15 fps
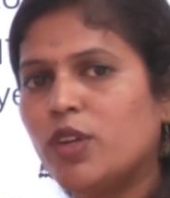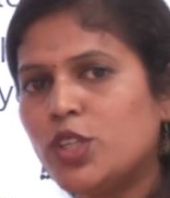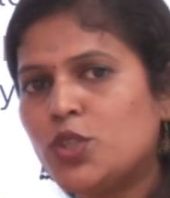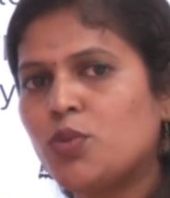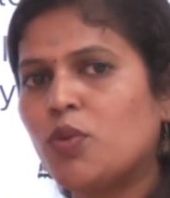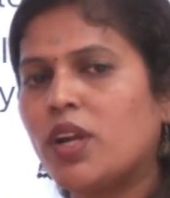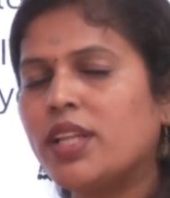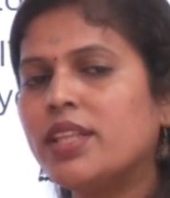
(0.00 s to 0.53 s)

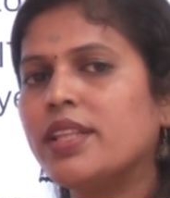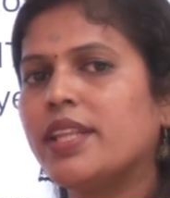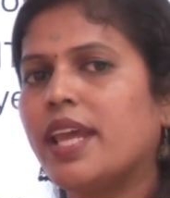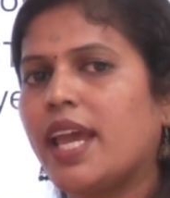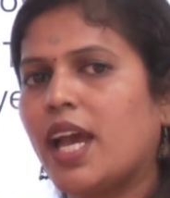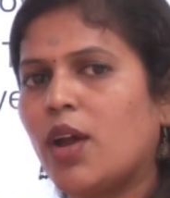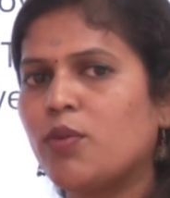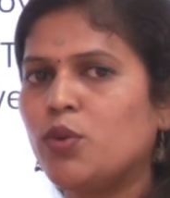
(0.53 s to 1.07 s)
which one
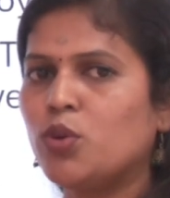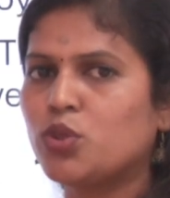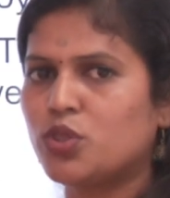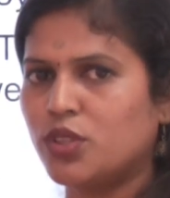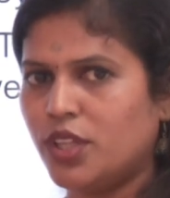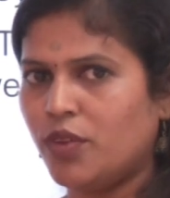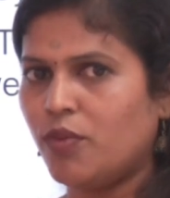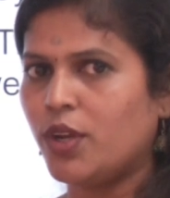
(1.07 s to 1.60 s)
they have used
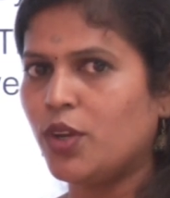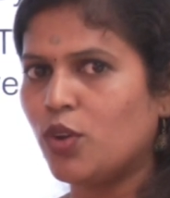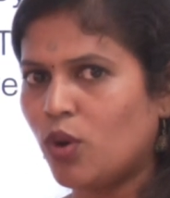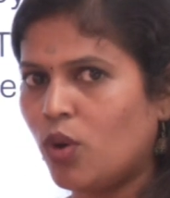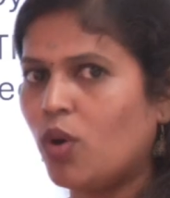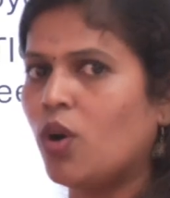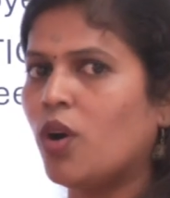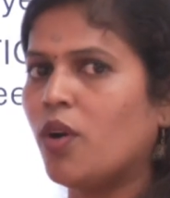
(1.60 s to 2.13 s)
the
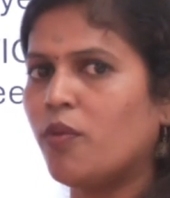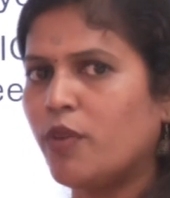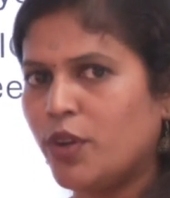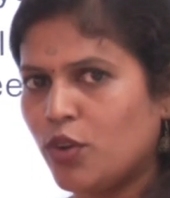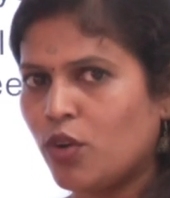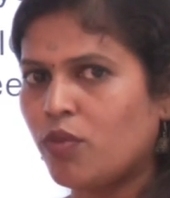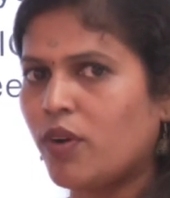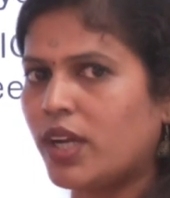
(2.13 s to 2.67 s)

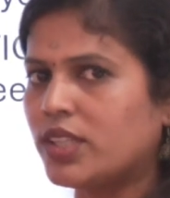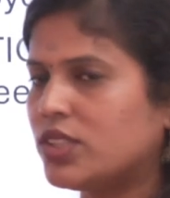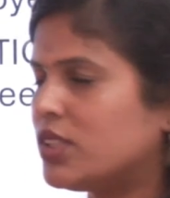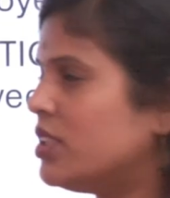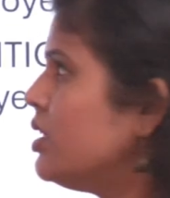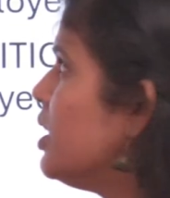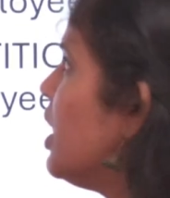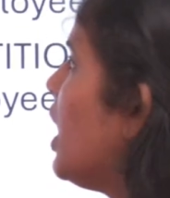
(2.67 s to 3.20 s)
window function